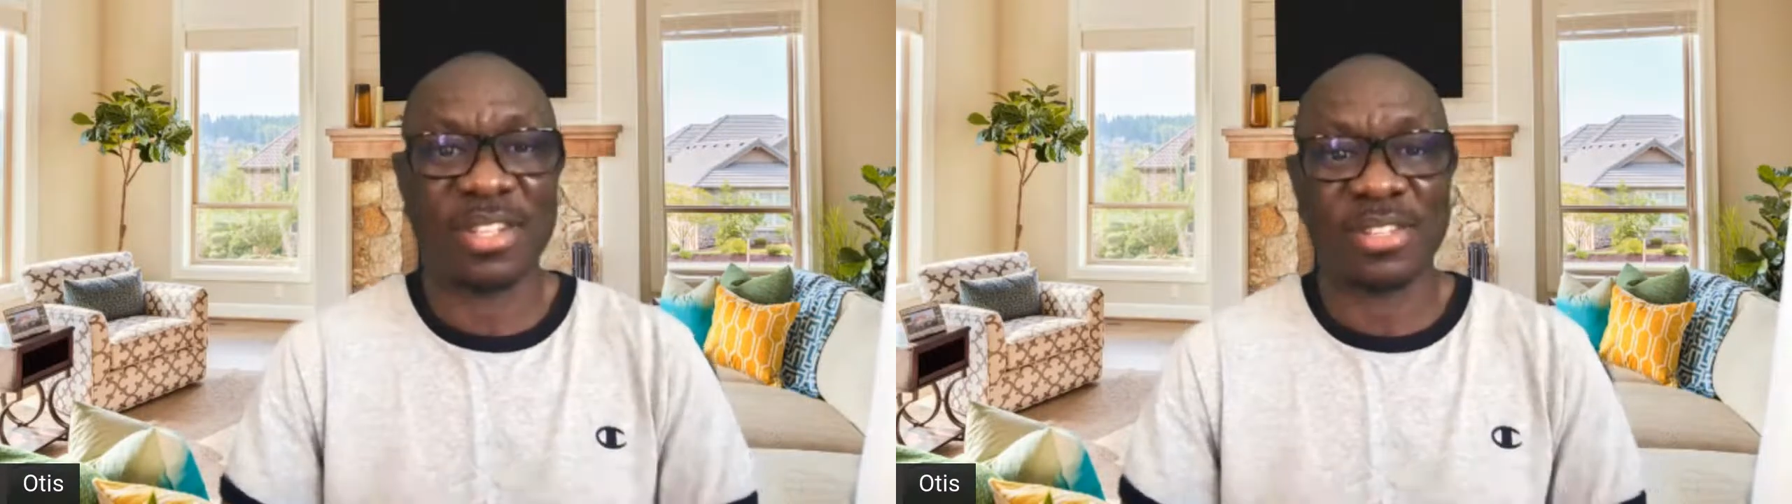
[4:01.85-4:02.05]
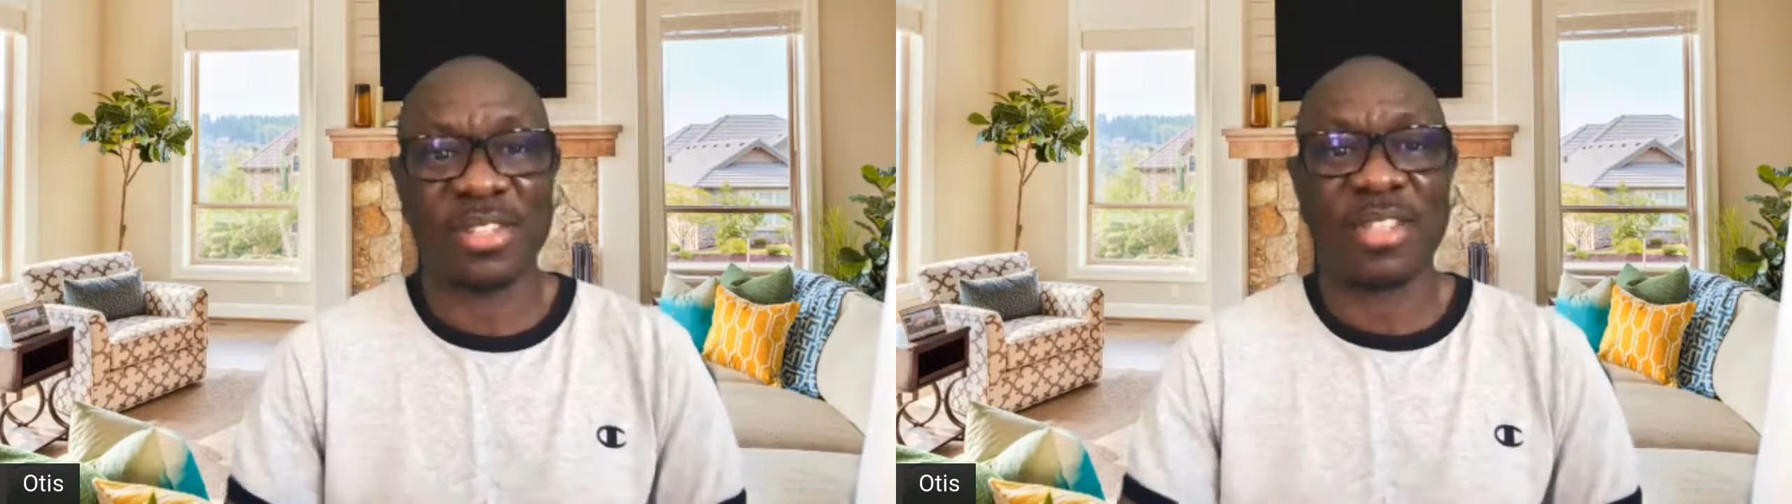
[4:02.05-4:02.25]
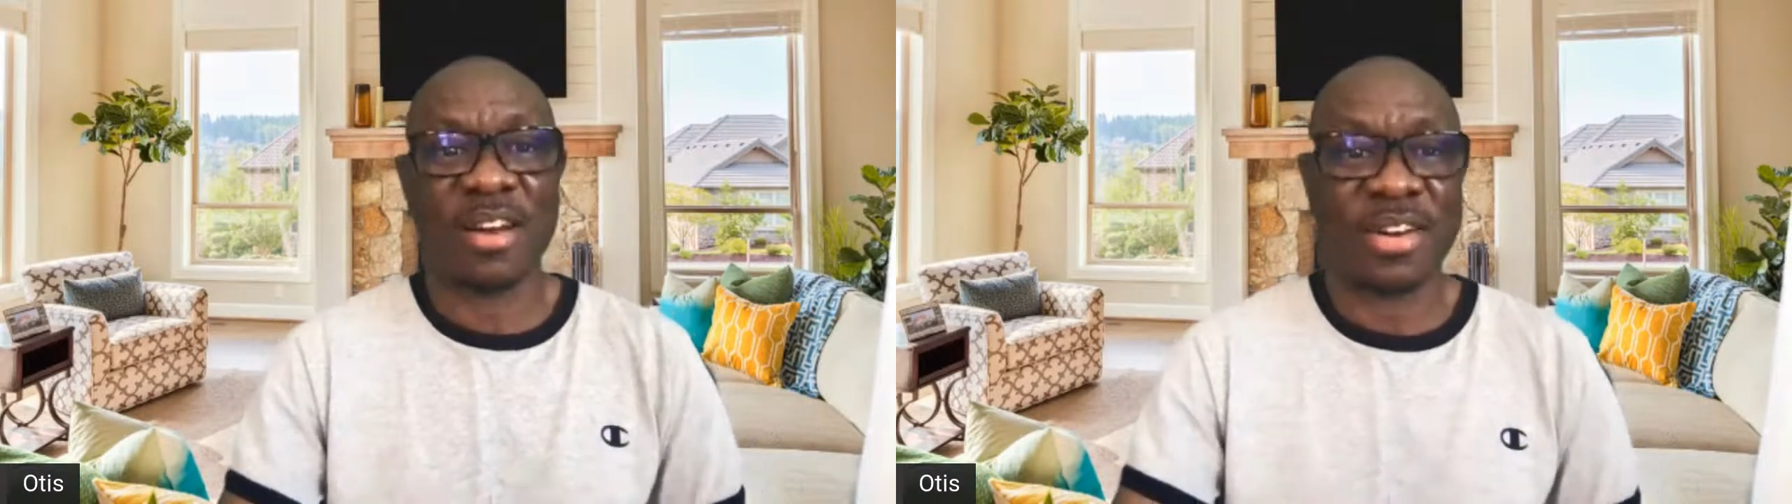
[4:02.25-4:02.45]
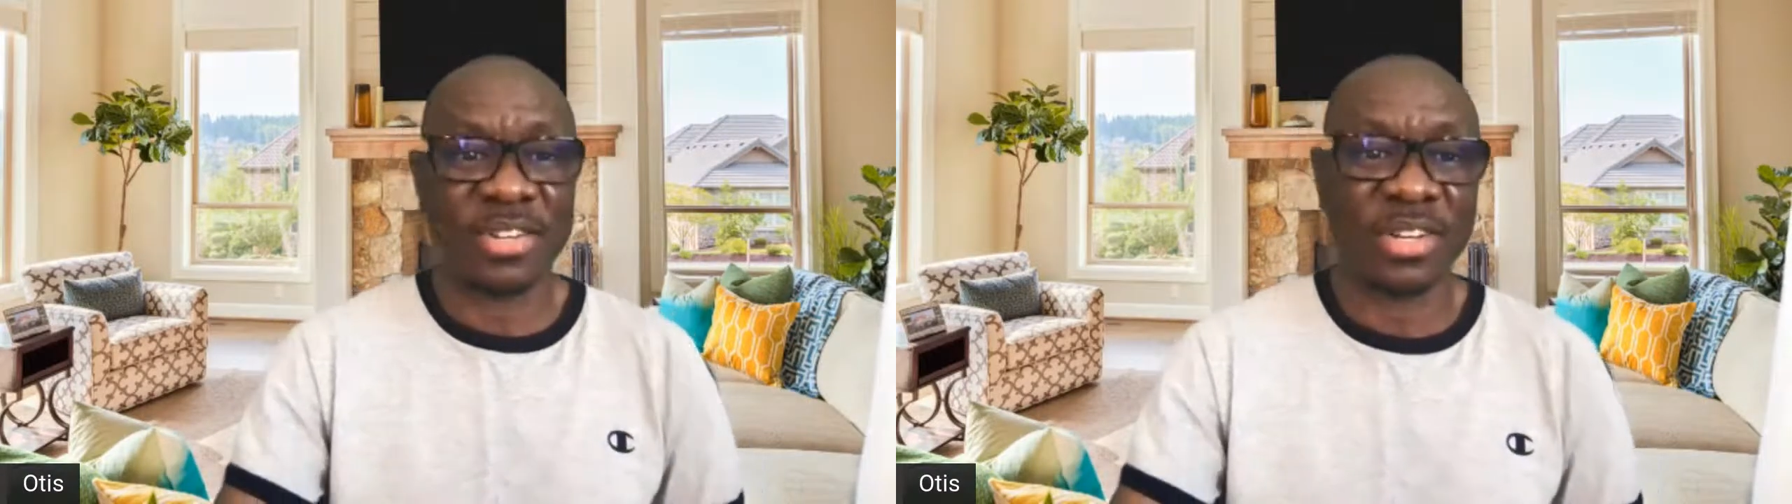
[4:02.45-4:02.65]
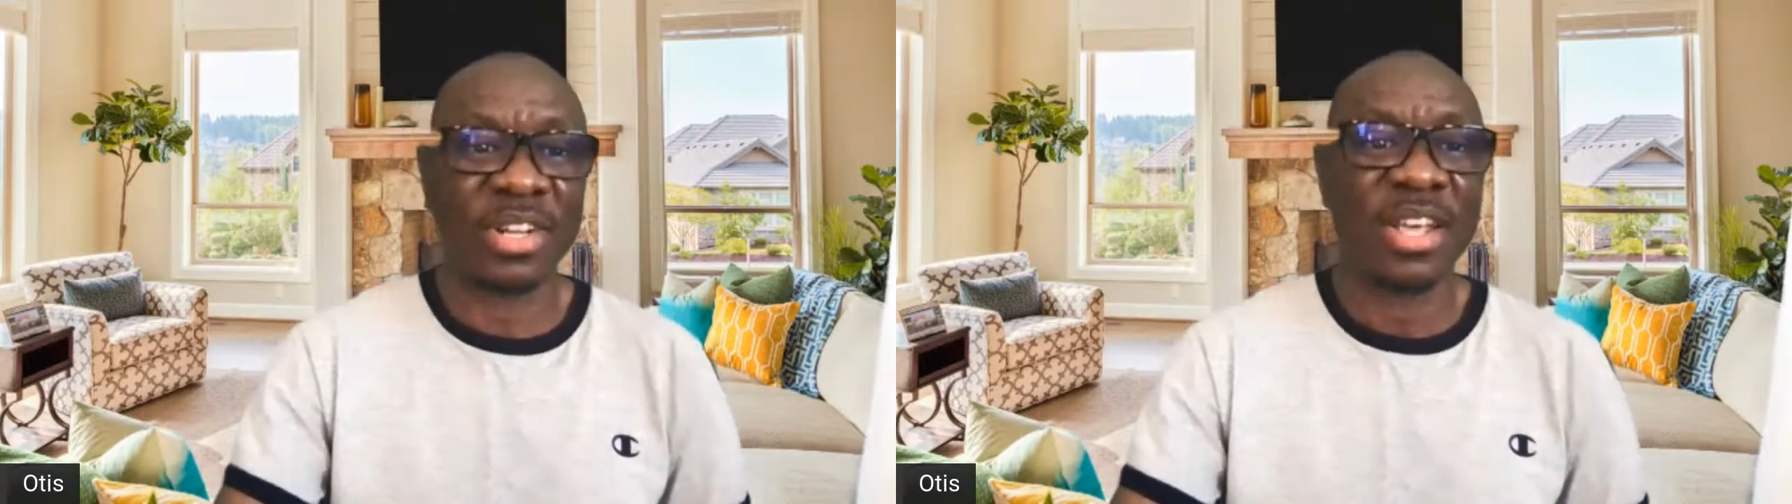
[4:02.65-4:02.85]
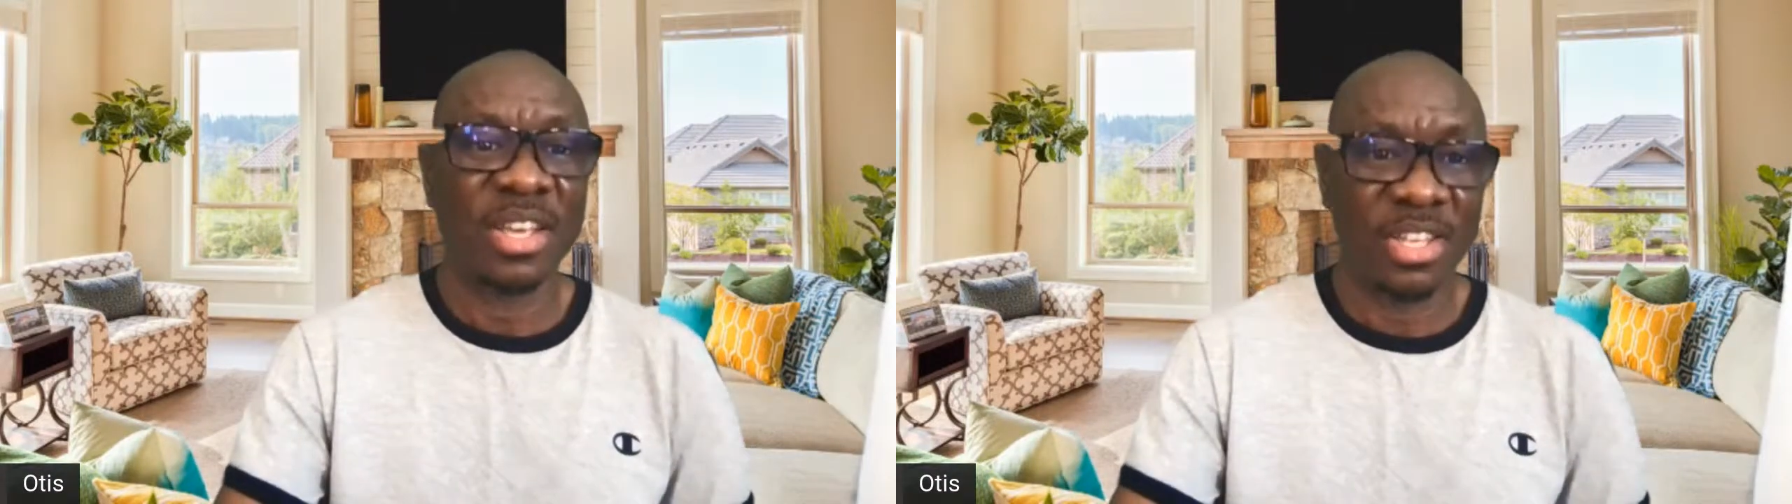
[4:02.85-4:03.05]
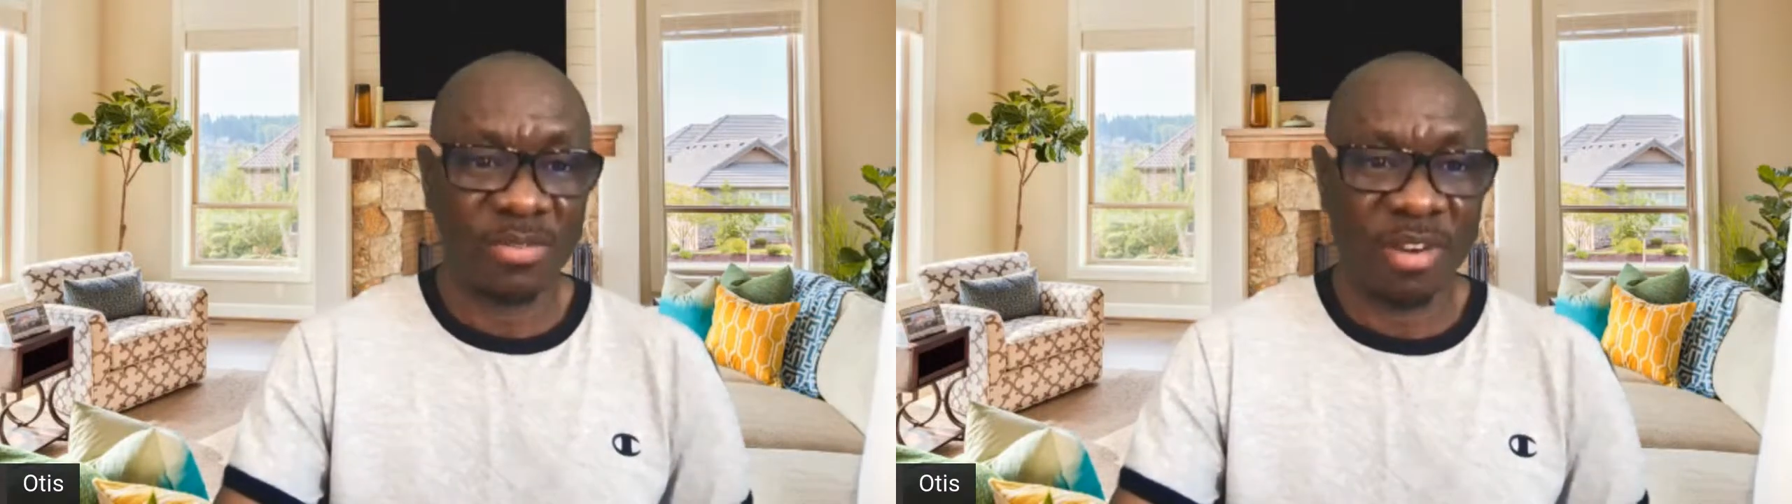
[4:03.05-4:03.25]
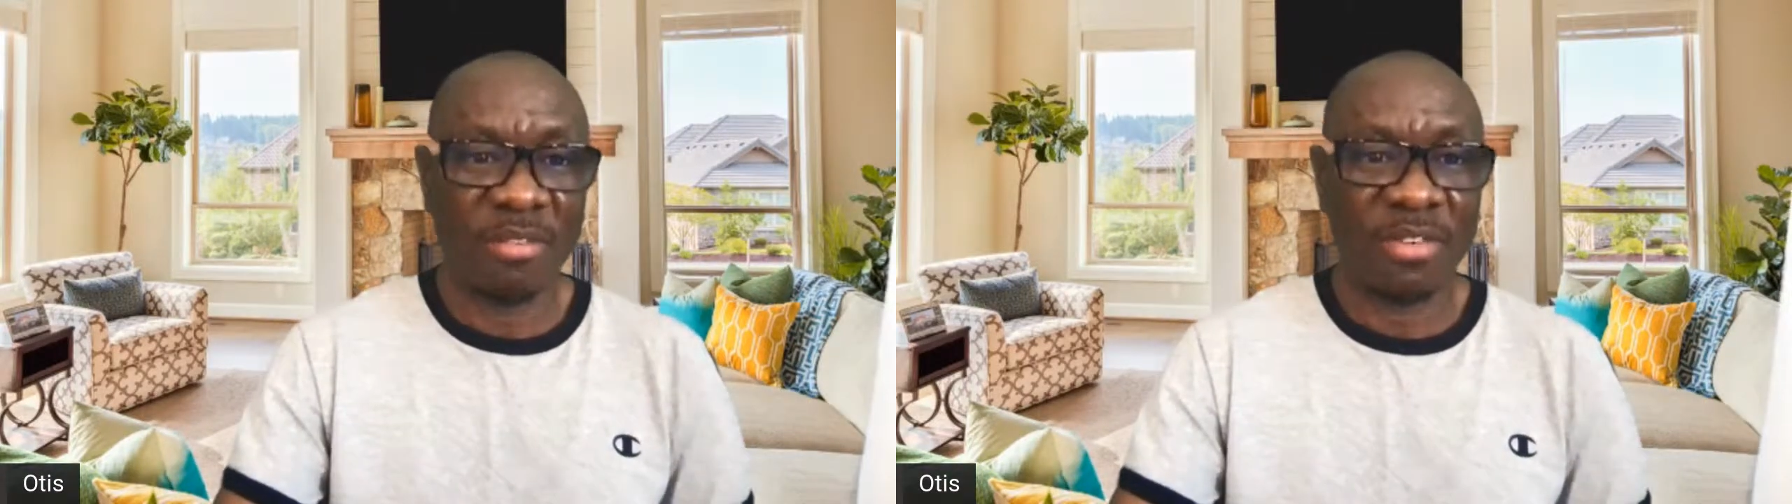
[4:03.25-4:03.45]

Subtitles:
listing directory is very,